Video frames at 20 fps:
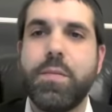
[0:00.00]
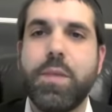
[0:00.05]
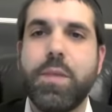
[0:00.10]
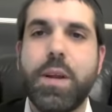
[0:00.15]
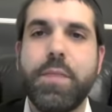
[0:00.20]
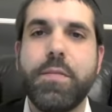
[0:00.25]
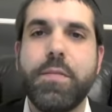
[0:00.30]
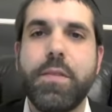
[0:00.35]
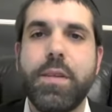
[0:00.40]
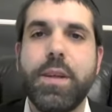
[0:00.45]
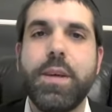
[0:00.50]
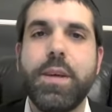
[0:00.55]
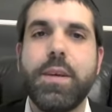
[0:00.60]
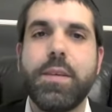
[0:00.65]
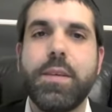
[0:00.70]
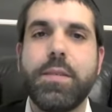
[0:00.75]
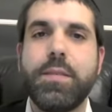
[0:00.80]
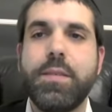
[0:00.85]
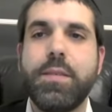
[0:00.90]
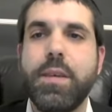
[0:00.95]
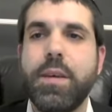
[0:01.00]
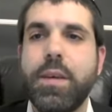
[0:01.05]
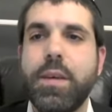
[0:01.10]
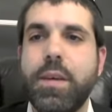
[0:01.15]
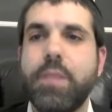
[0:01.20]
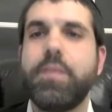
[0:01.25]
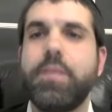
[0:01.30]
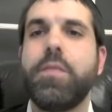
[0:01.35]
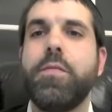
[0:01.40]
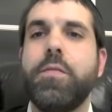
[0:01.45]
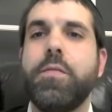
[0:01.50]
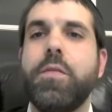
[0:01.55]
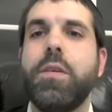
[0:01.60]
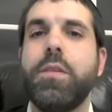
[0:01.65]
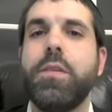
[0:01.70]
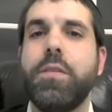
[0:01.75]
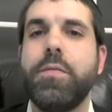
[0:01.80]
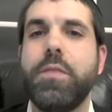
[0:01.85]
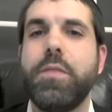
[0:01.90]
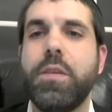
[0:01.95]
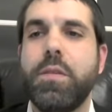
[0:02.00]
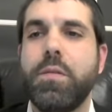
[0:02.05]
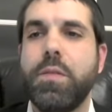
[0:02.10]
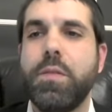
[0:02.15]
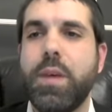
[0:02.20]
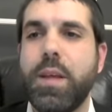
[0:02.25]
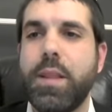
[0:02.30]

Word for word: whatever it is, is in front of you.